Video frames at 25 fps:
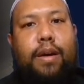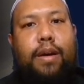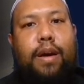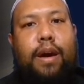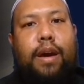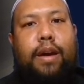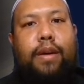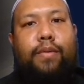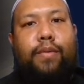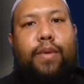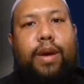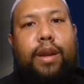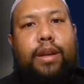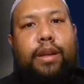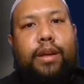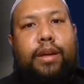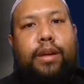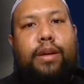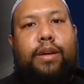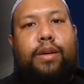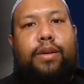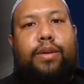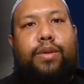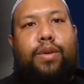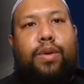When
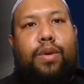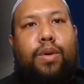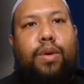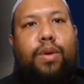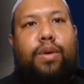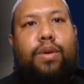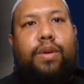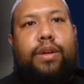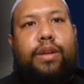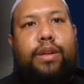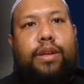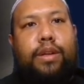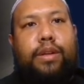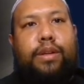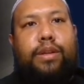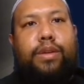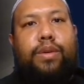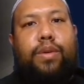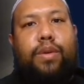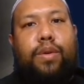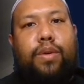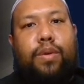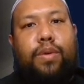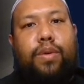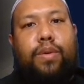
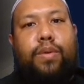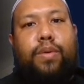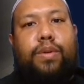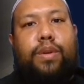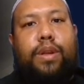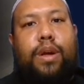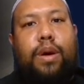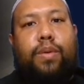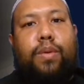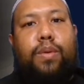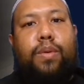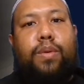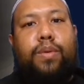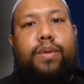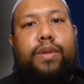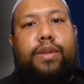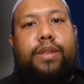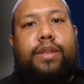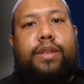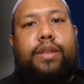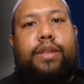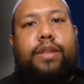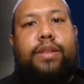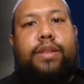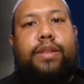your download
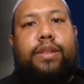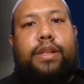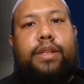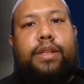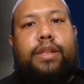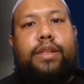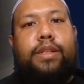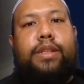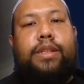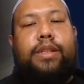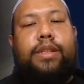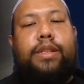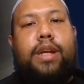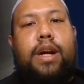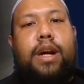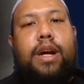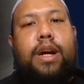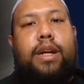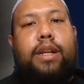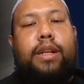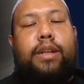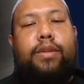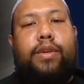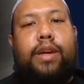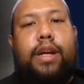is
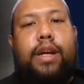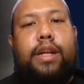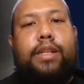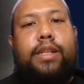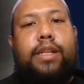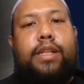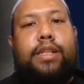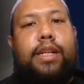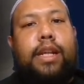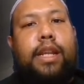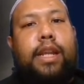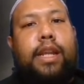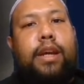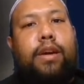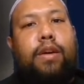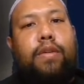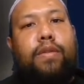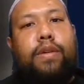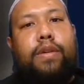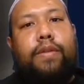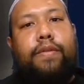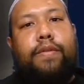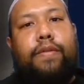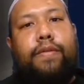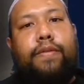done, you can just click
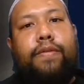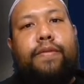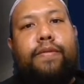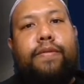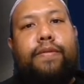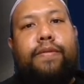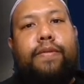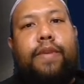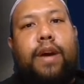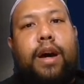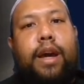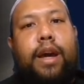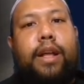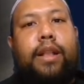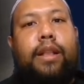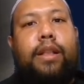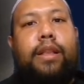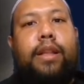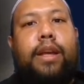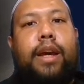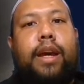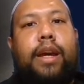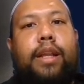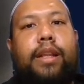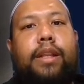on the file
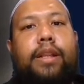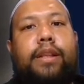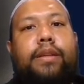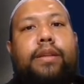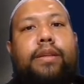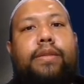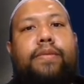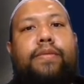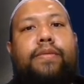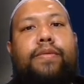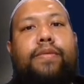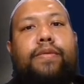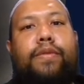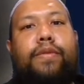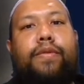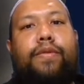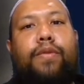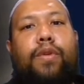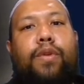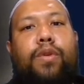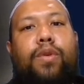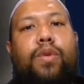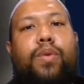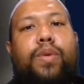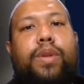and
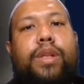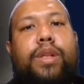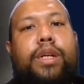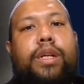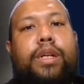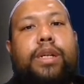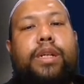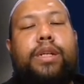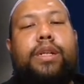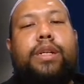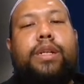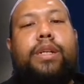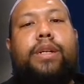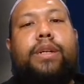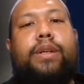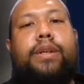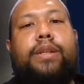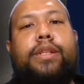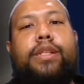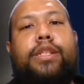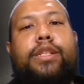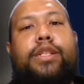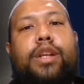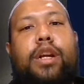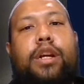follow the
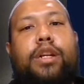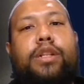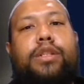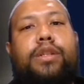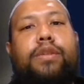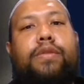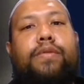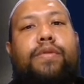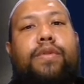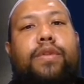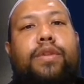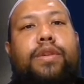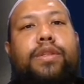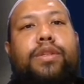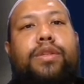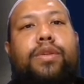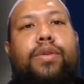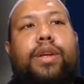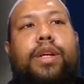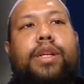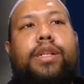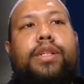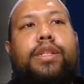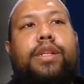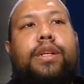instruction for
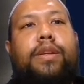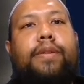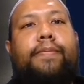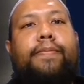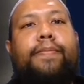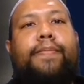installation.